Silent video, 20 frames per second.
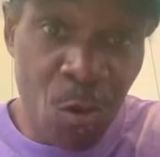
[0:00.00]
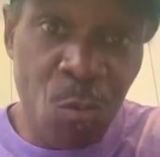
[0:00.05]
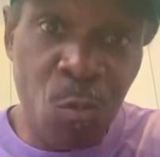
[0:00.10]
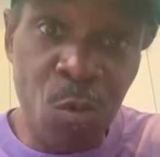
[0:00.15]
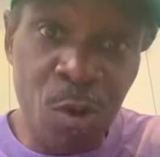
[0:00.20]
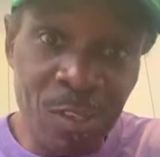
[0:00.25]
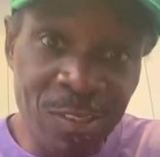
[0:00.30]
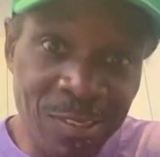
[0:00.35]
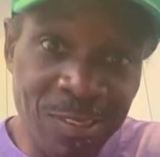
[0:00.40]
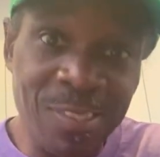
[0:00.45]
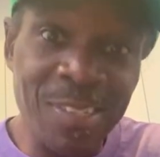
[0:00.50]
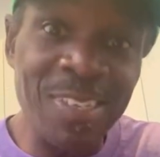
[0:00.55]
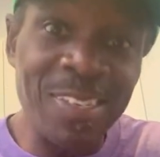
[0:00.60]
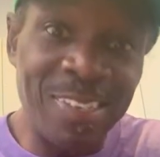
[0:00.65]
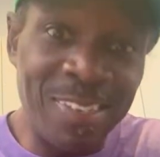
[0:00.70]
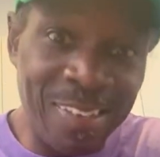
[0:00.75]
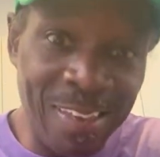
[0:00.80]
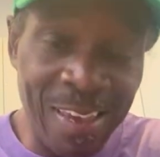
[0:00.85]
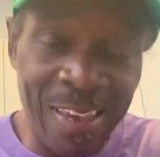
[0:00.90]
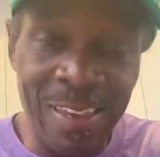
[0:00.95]
once
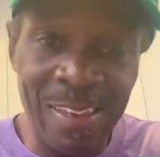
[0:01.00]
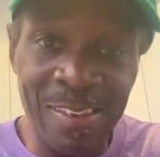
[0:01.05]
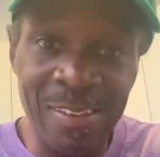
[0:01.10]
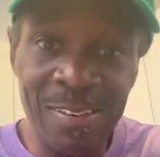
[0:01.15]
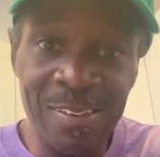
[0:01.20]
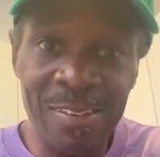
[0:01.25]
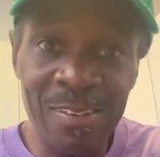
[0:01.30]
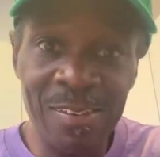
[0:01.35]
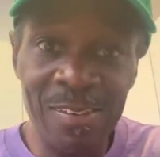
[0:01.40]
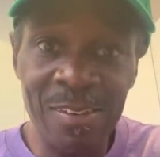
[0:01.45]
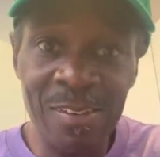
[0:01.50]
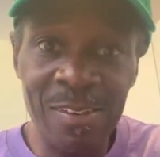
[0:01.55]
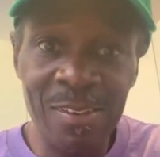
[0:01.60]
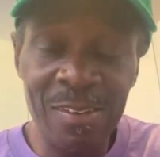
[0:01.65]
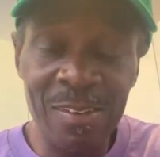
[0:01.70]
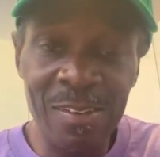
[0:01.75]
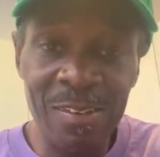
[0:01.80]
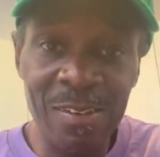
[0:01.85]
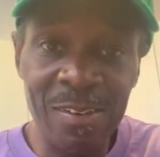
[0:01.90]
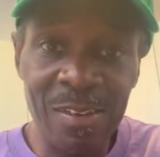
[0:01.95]
again,
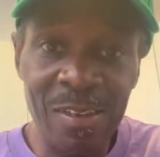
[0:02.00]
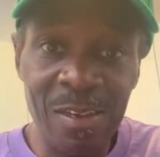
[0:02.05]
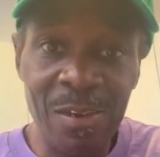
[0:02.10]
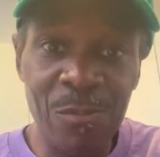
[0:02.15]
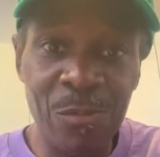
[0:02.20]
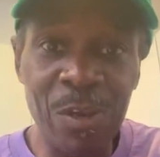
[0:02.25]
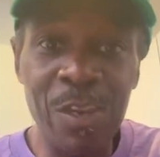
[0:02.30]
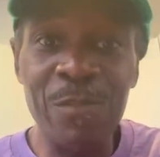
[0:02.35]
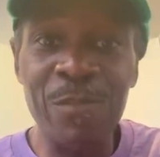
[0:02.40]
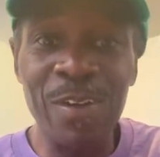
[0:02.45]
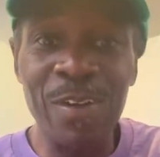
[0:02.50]
we've